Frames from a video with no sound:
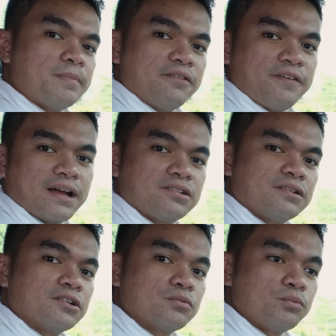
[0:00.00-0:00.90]

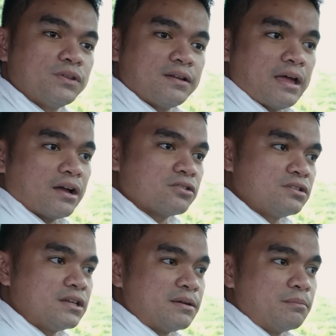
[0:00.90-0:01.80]
manufacturers would
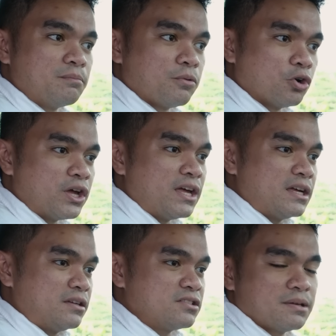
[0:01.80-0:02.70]
actually employ
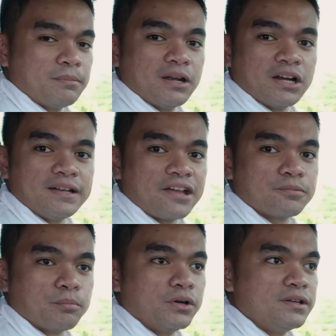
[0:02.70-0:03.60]
a similar
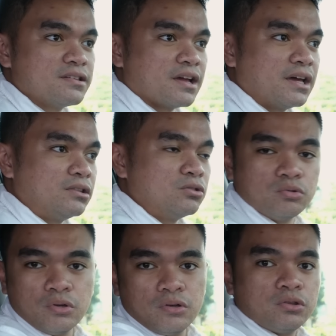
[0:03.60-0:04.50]
dashboard design
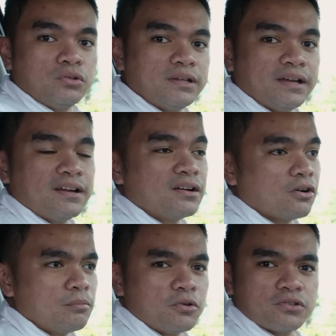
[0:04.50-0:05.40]
to their
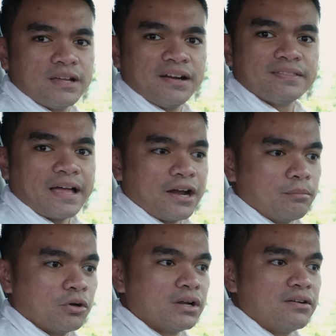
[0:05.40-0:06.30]
almost their entire
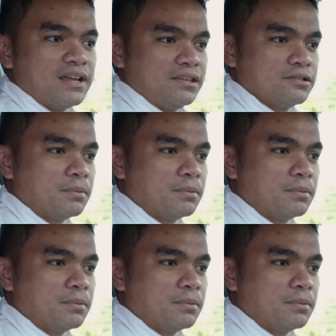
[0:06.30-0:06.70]
model range.